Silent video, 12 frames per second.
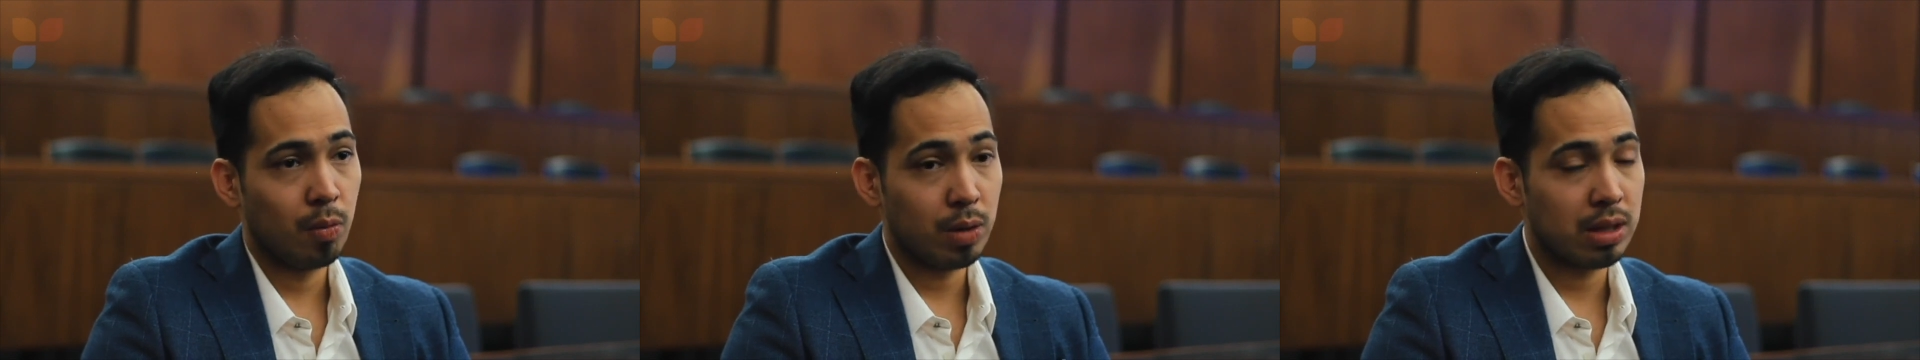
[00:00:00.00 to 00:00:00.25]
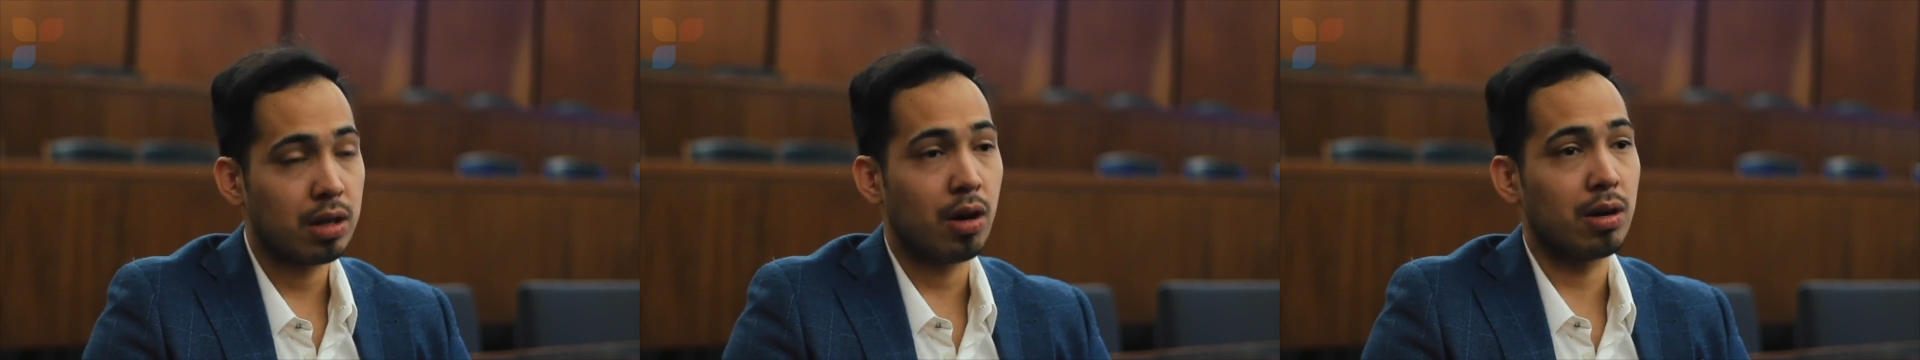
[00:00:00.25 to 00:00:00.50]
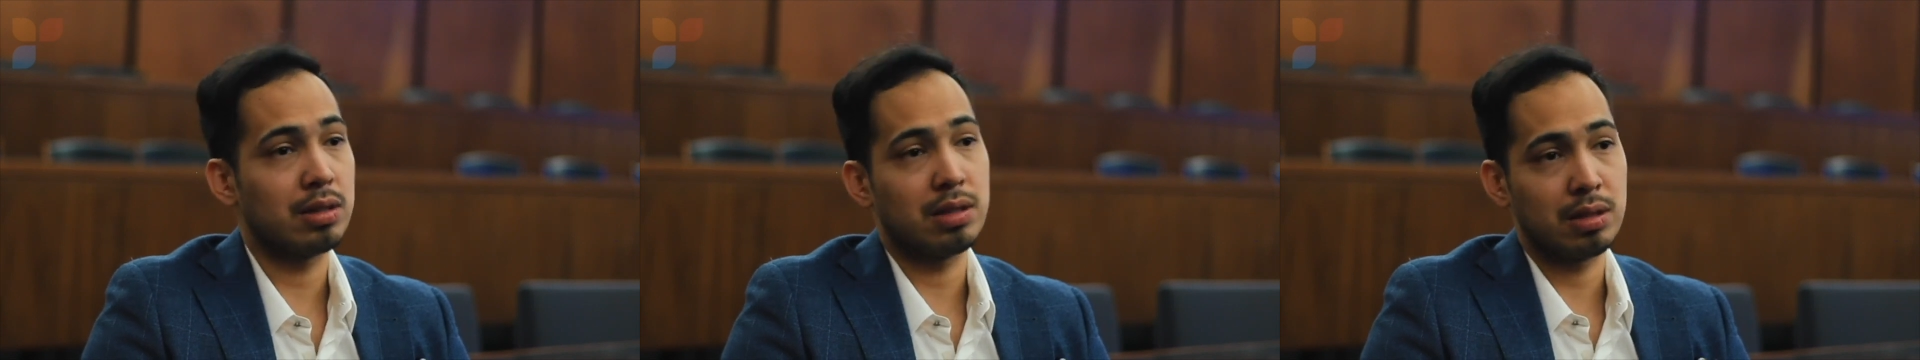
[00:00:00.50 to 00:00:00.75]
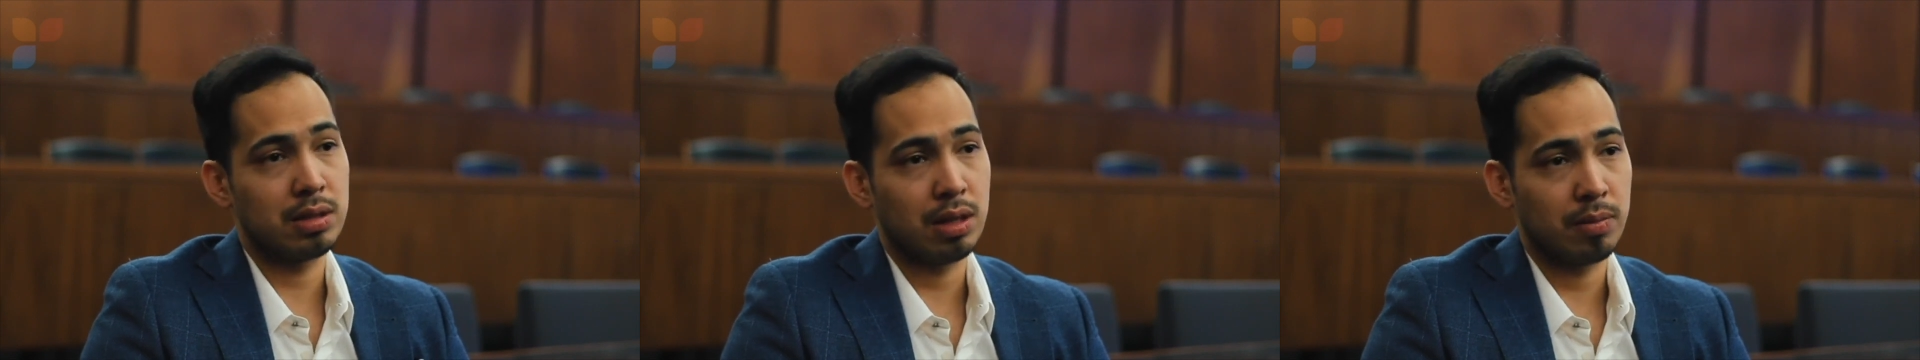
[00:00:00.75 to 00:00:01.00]
with the current
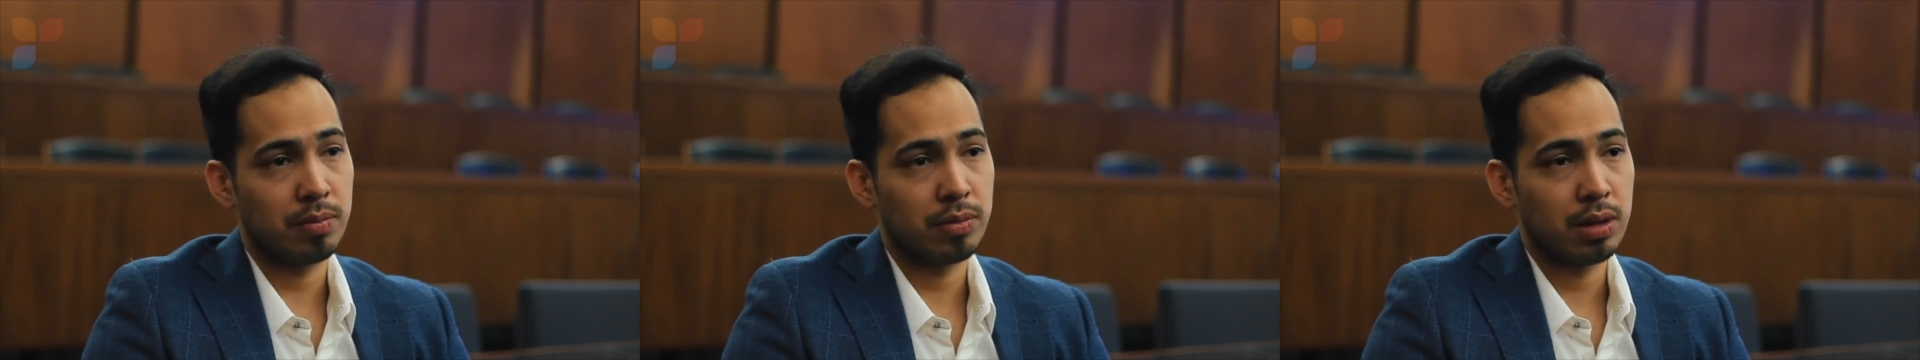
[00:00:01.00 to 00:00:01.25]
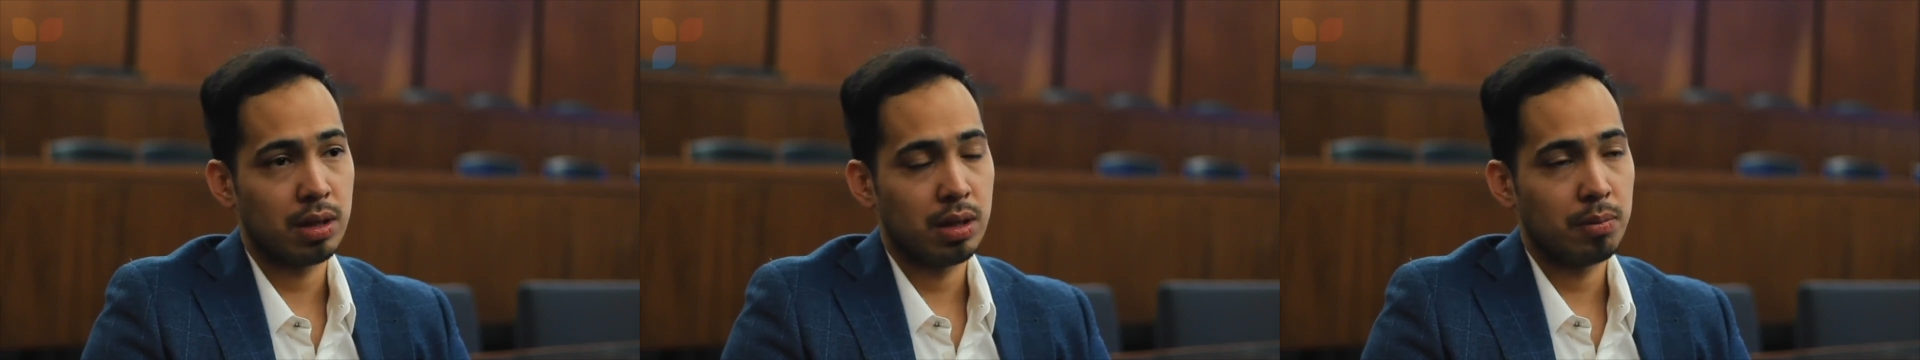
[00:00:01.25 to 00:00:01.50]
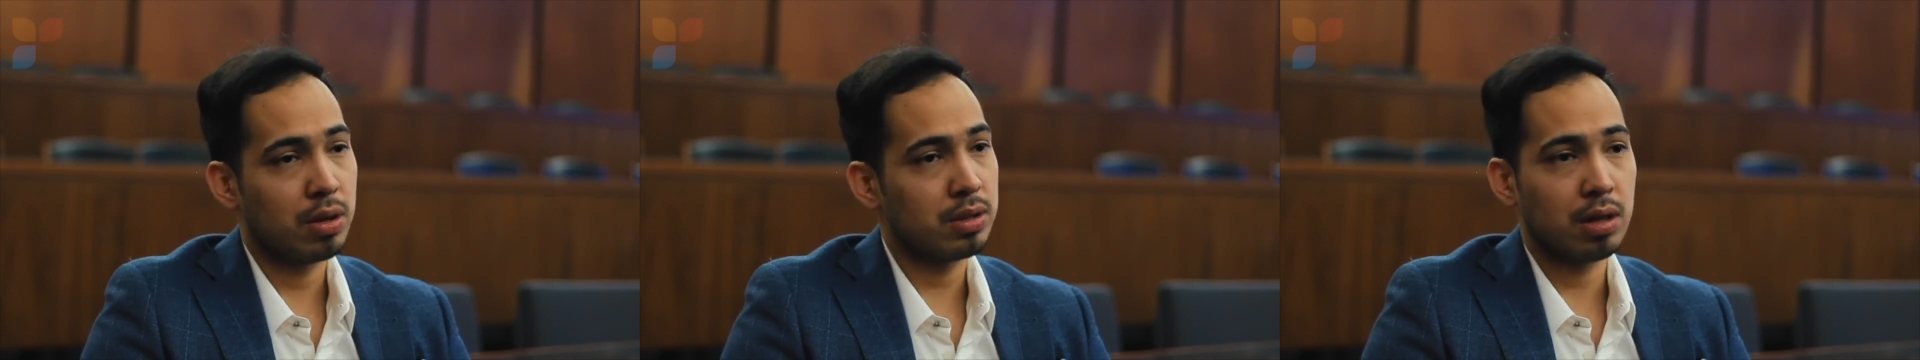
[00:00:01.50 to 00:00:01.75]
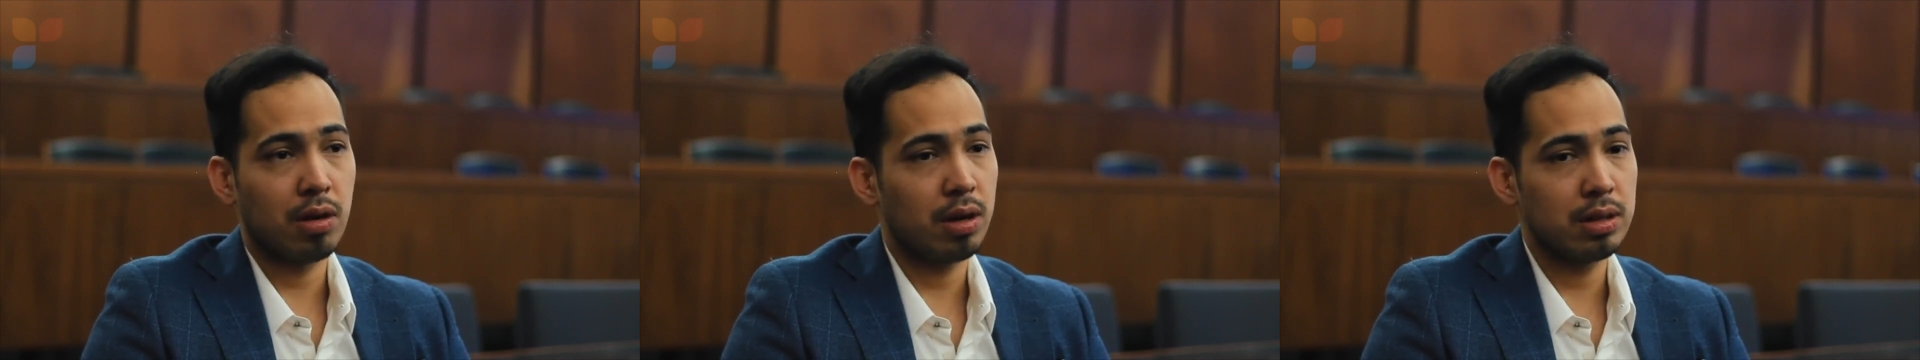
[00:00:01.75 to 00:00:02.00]
system,
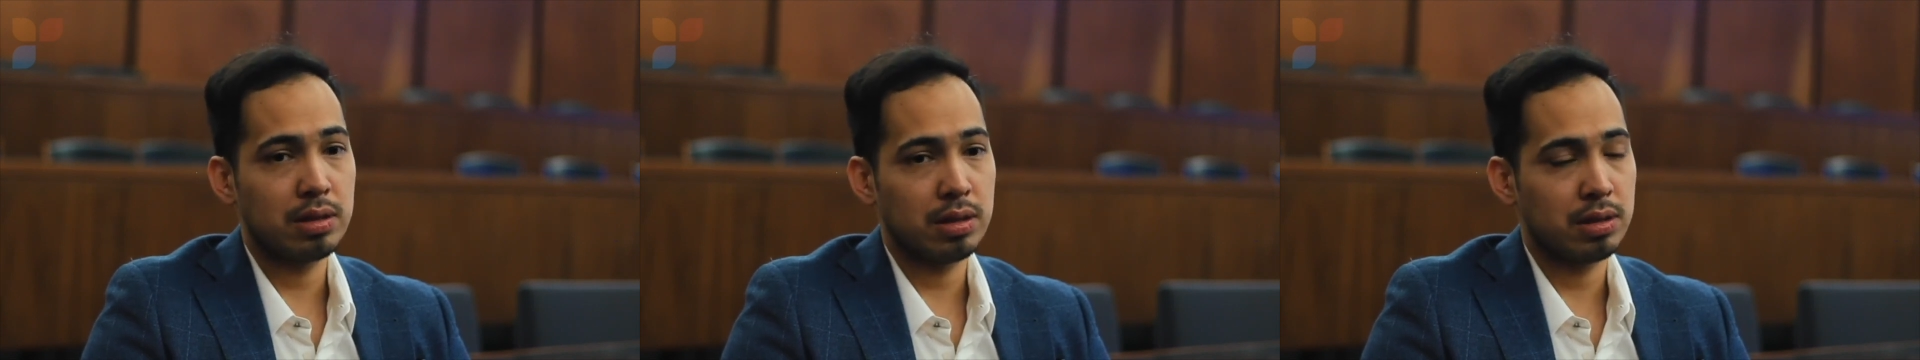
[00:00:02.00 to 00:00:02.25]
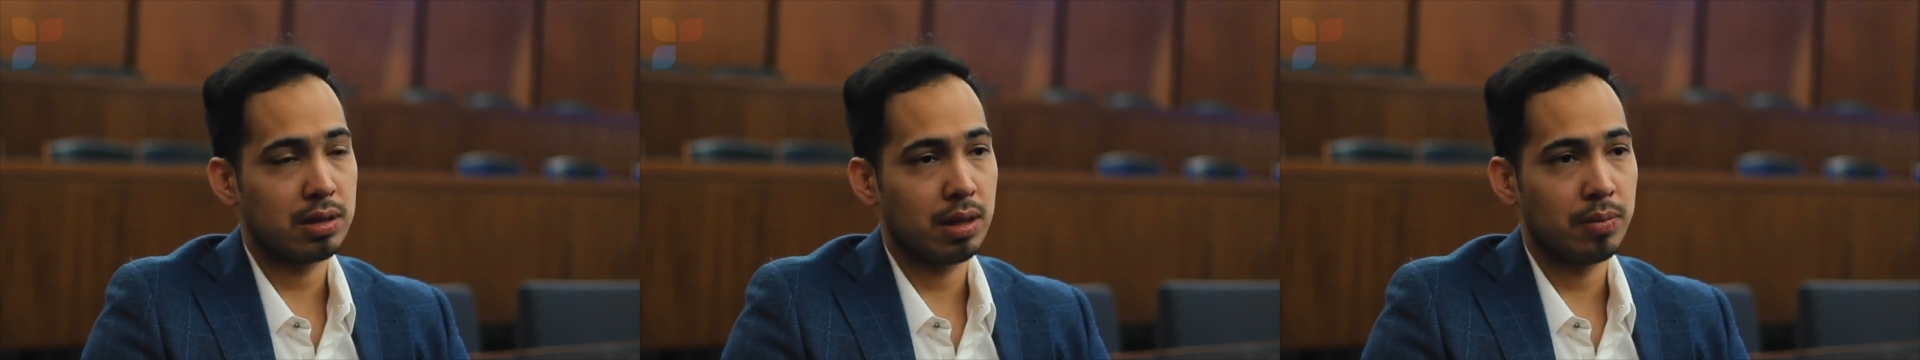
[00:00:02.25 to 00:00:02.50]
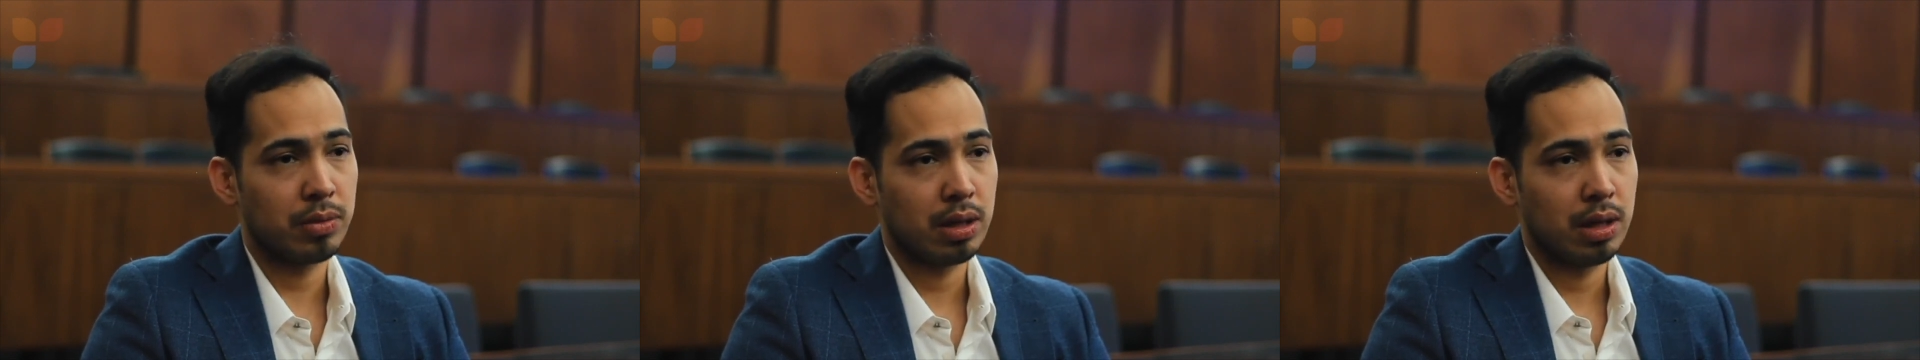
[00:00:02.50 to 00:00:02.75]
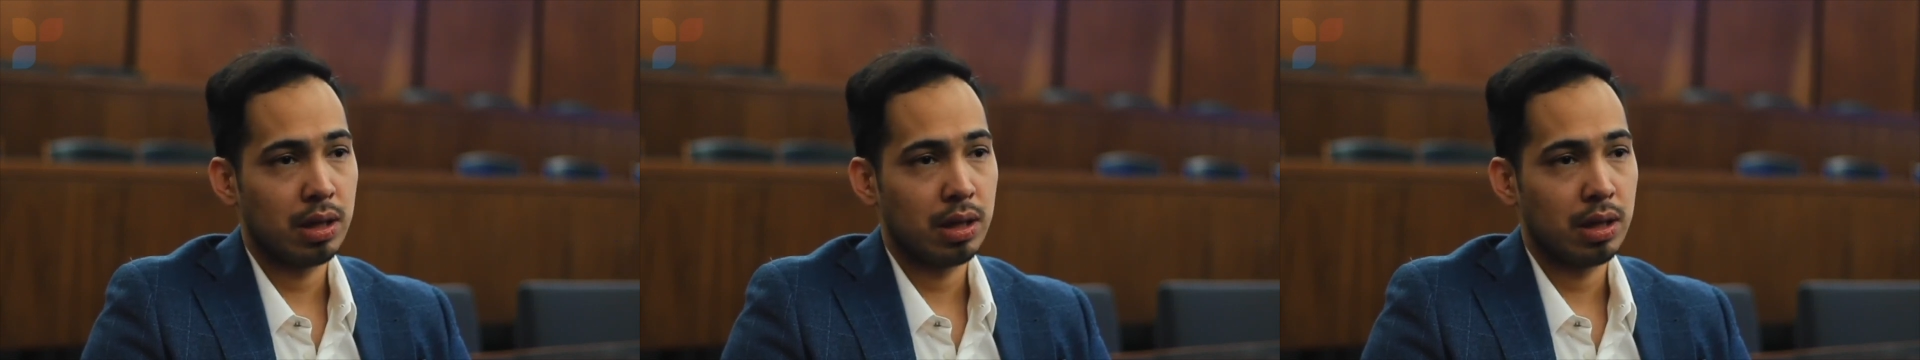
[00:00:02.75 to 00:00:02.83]
because the current system